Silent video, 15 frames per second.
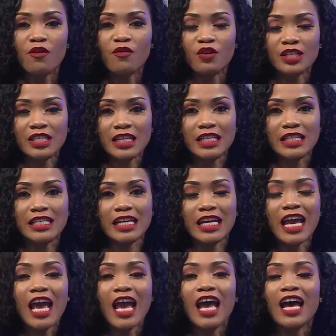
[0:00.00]
fraternity.
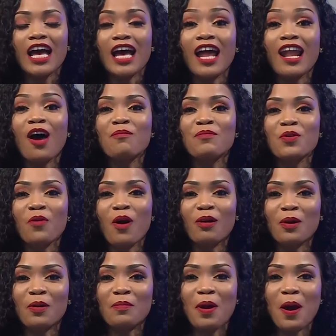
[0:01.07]
Allow me
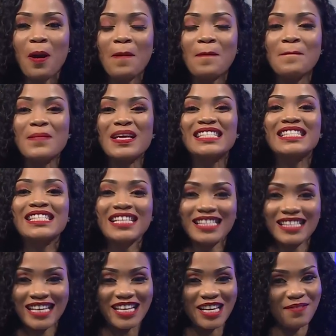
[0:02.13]
welcome Mrs.
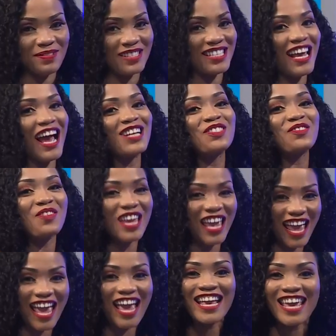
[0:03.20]
Gifty Adoye,
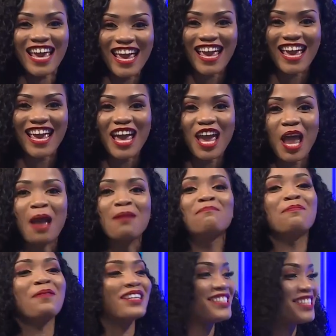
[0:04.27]
aka Empress